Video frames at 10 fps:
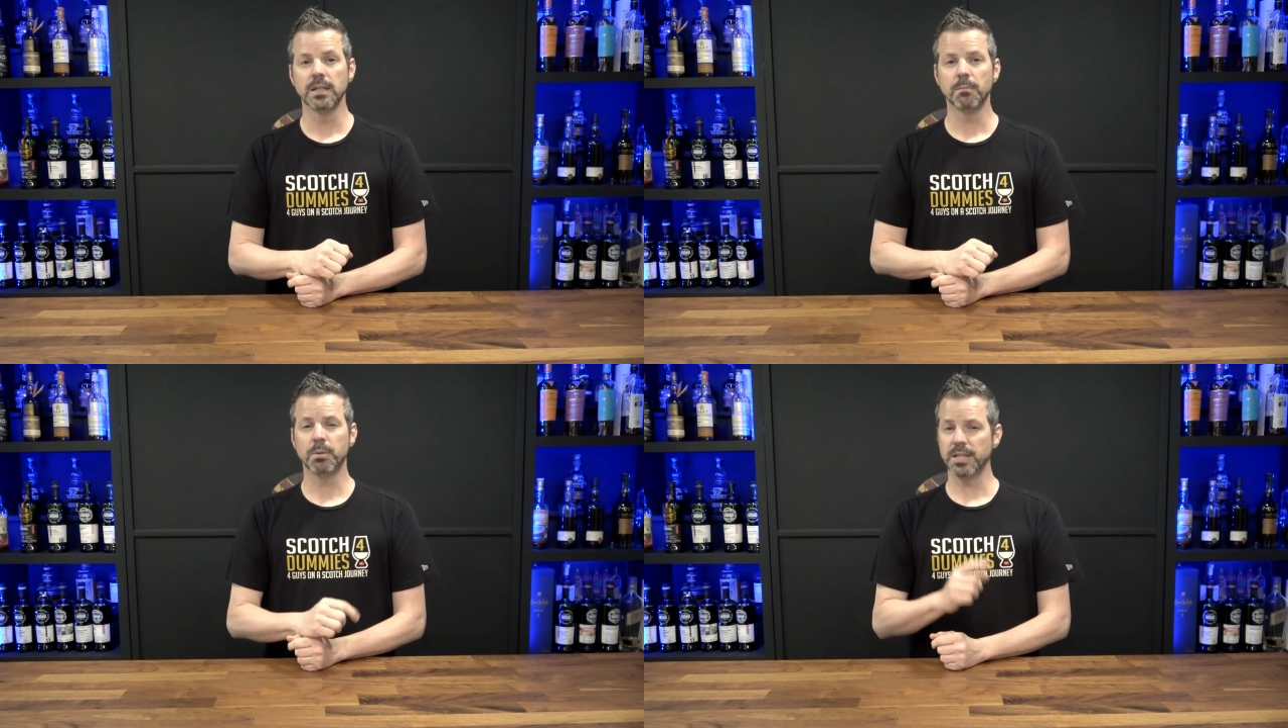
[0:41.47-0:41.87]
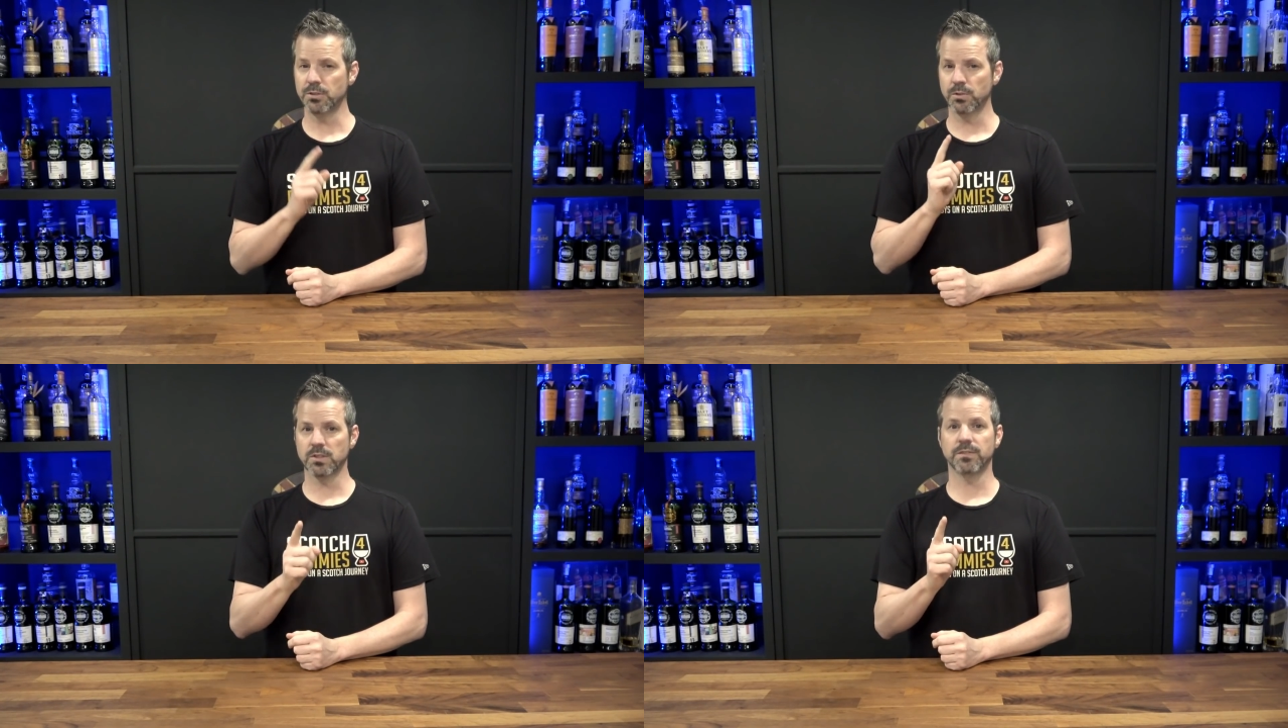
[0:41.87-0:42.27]
Please
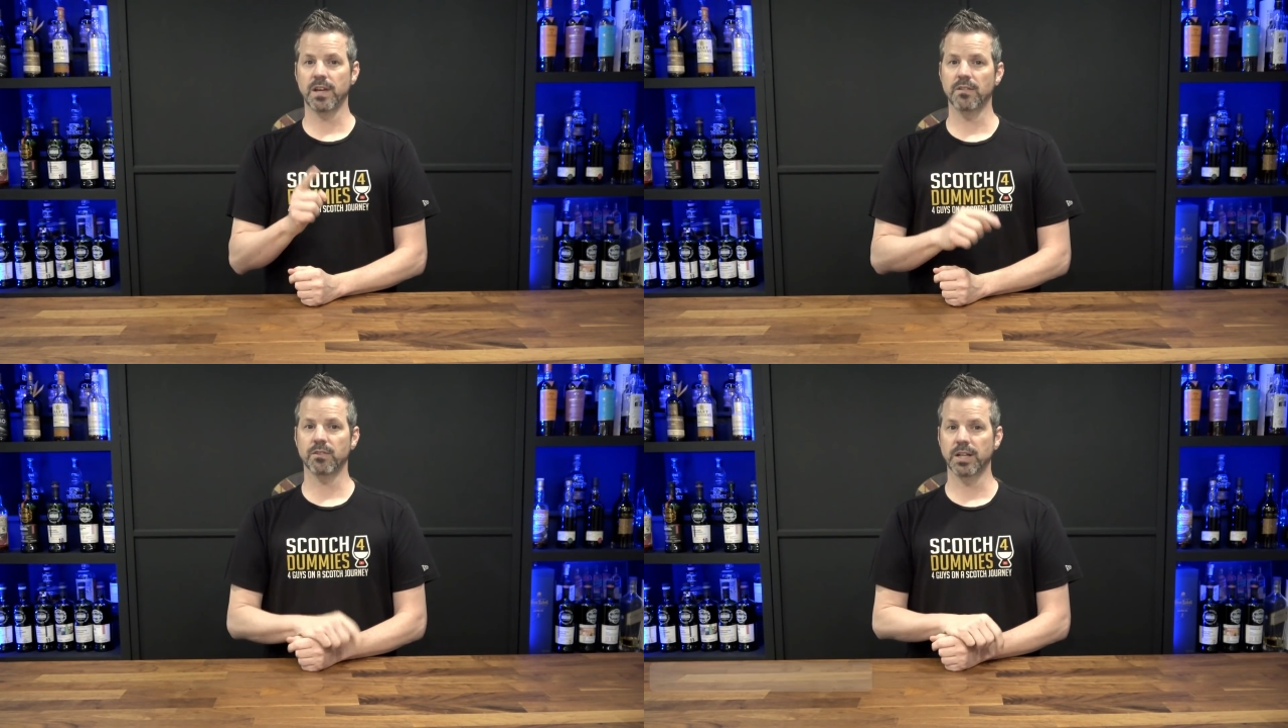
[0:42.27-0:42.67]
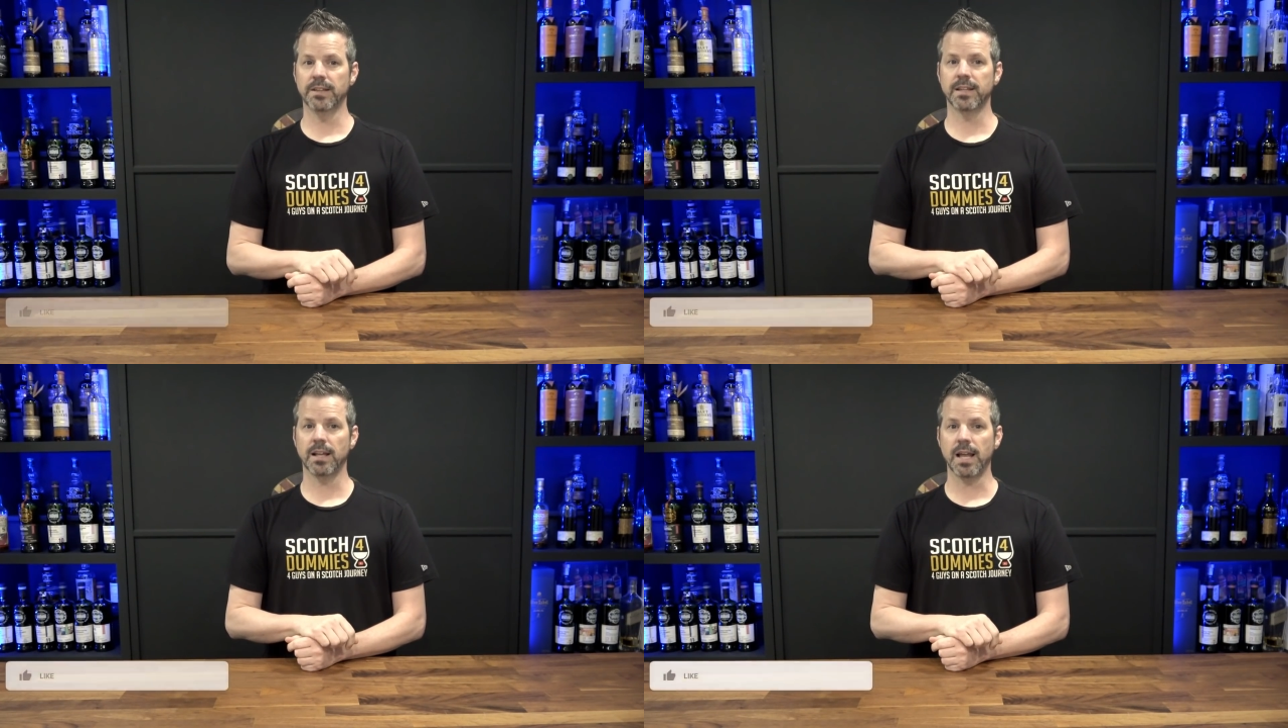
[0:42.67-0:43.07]
do us a favor and
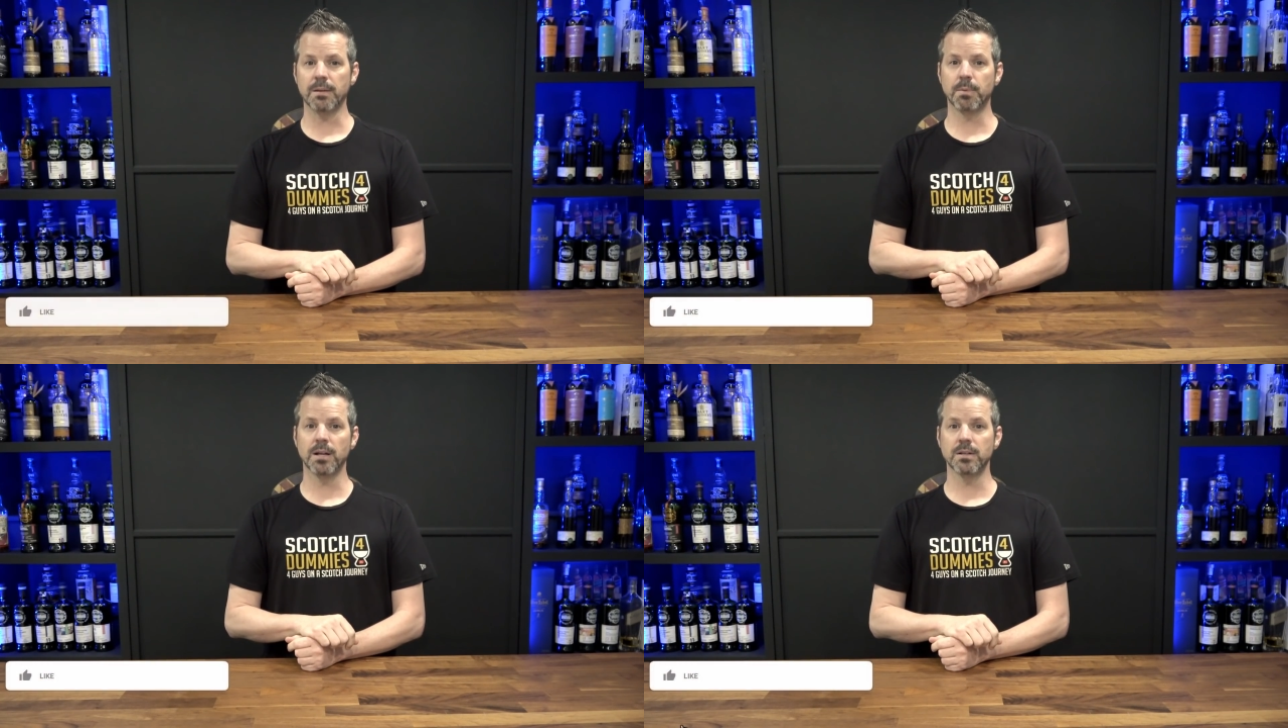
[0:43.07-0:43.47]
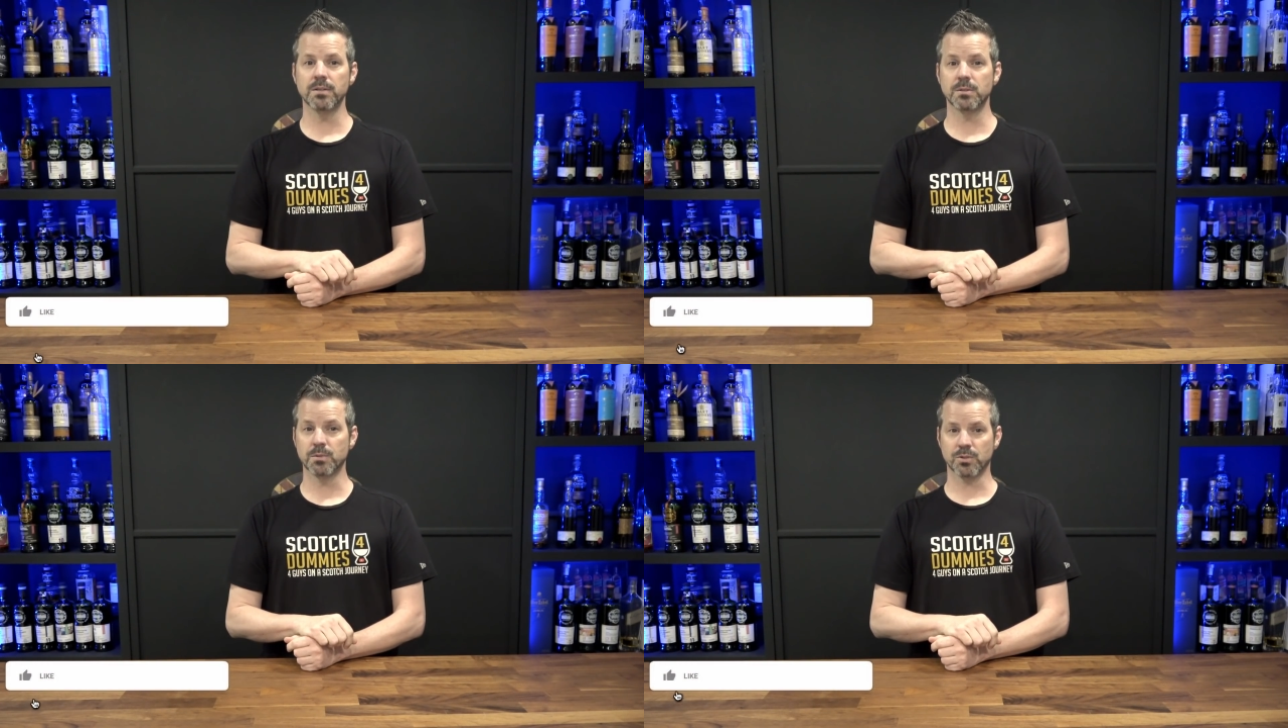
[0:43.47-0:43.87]
hit that like button,
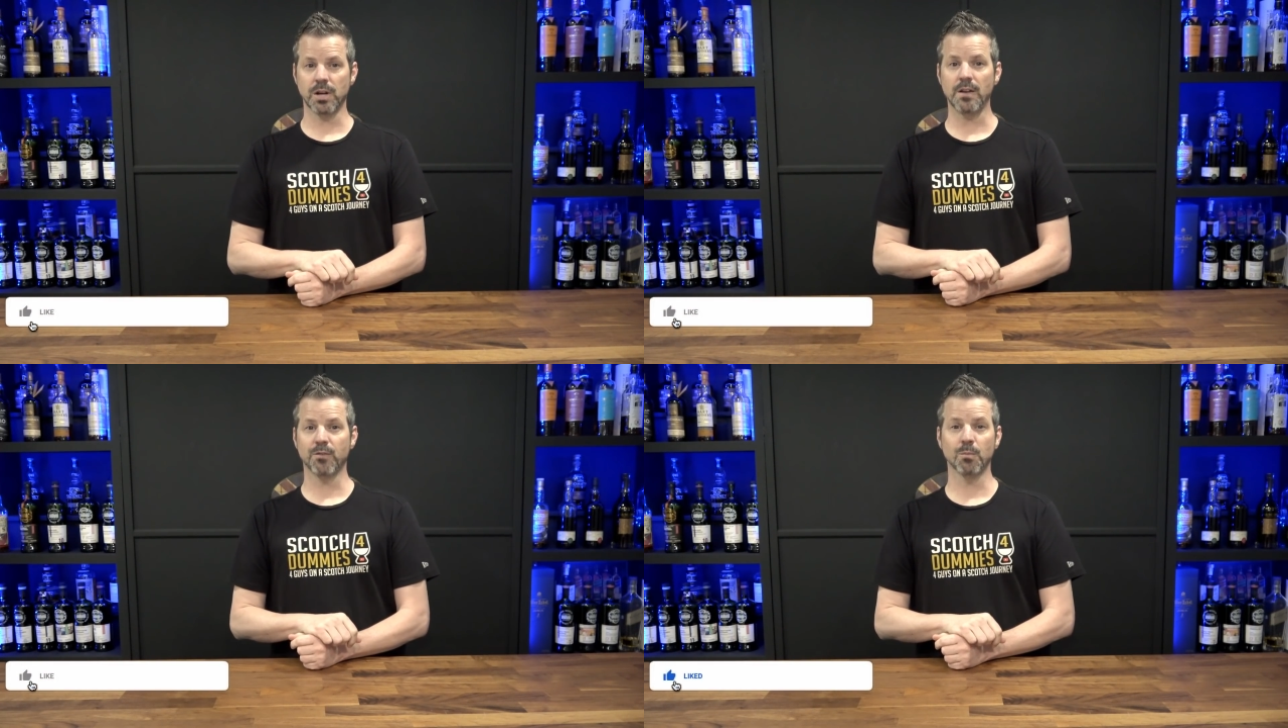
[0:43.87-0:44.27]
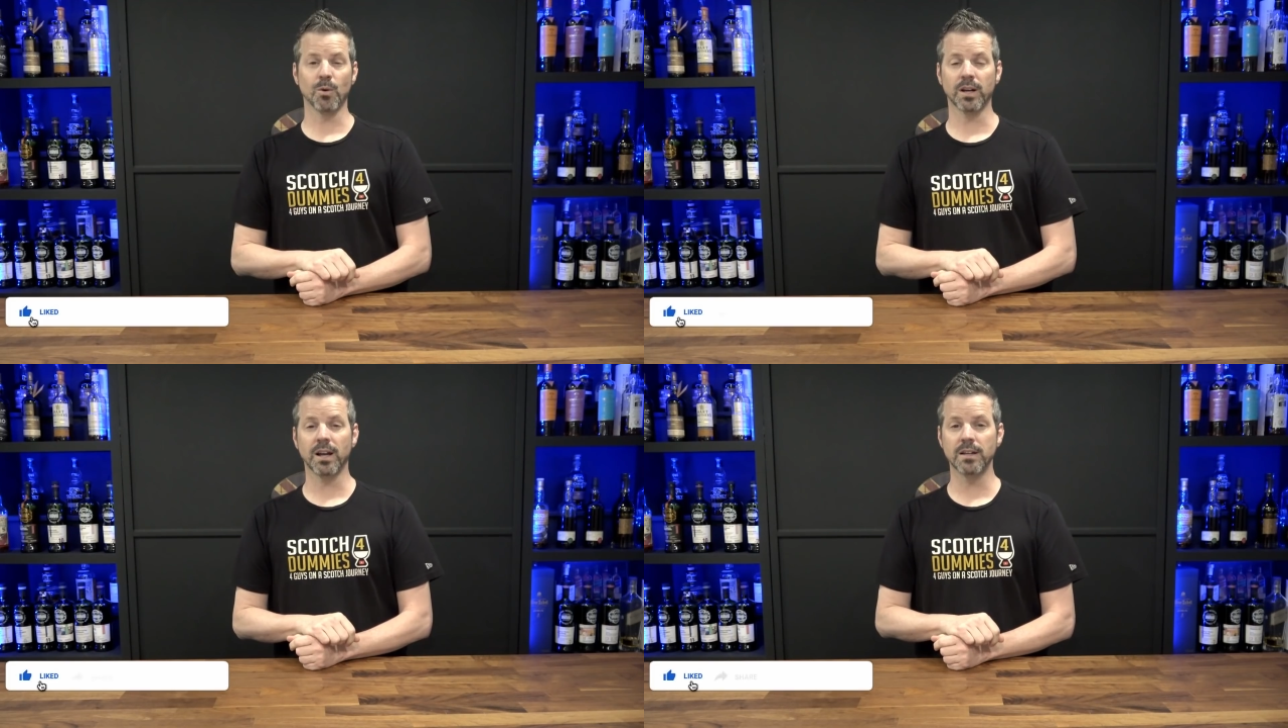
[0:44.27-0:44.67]
subscribe for
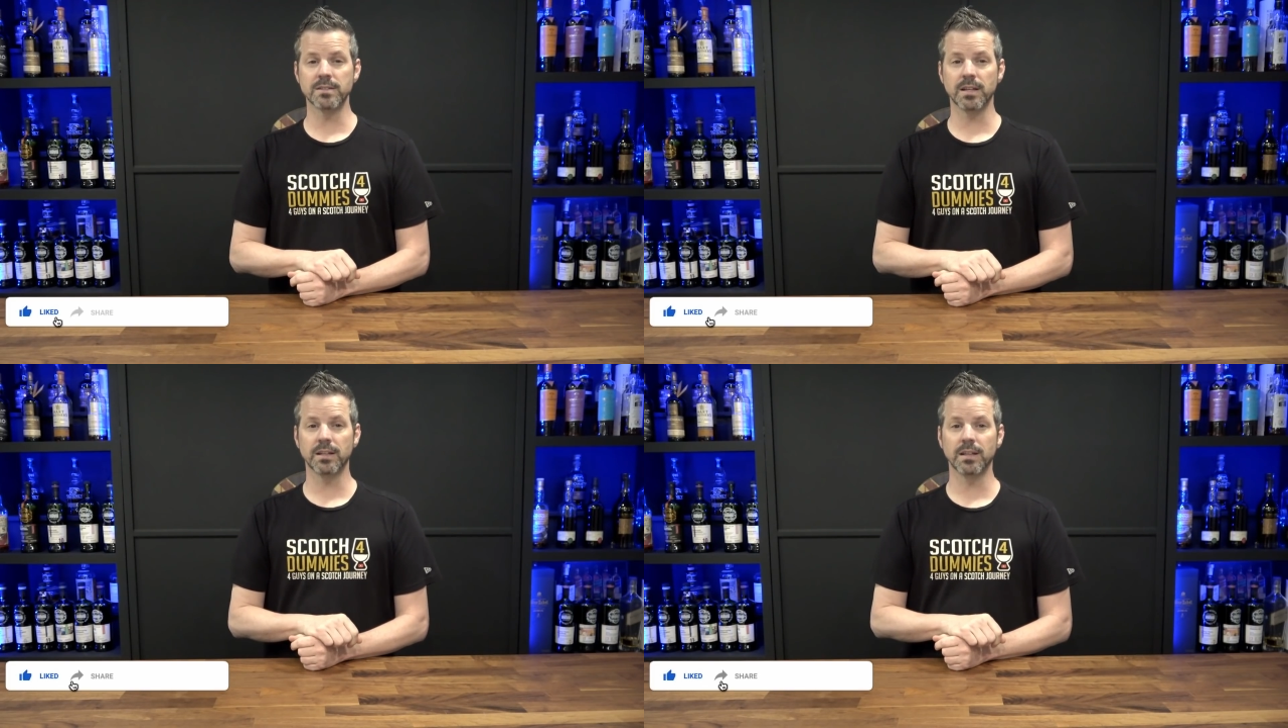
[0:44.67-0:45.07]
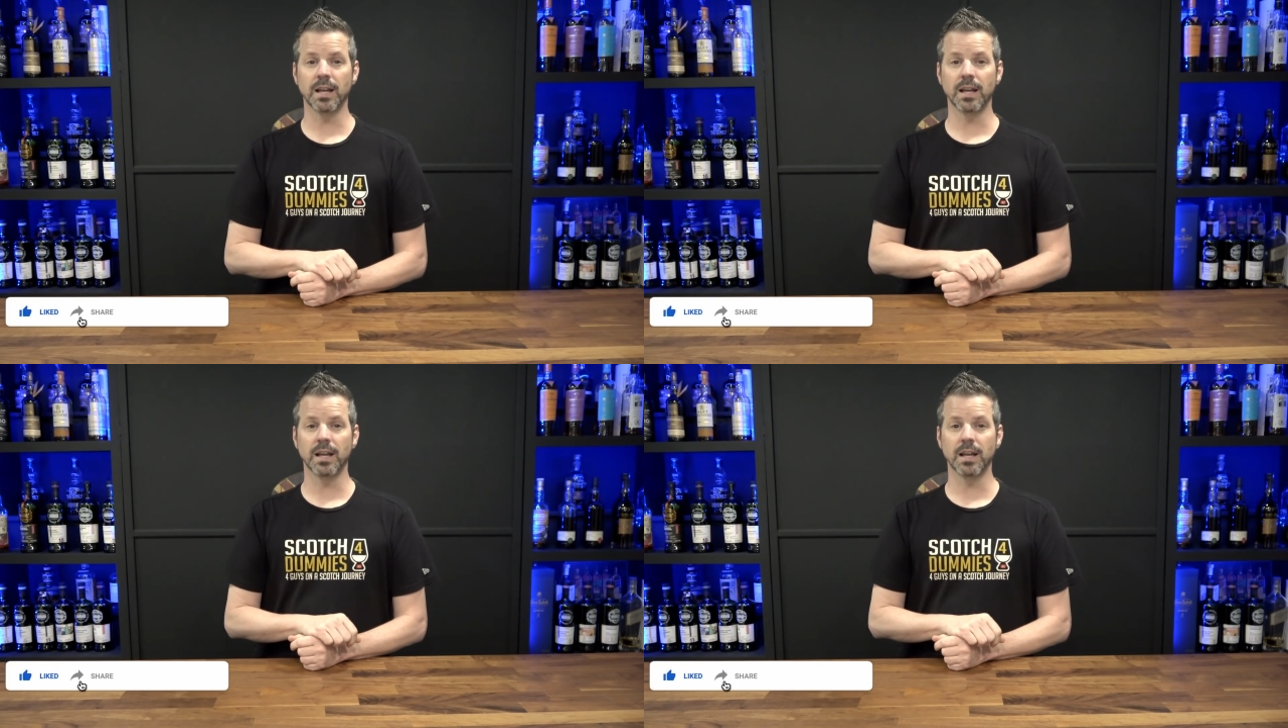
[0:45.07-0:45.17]
more content,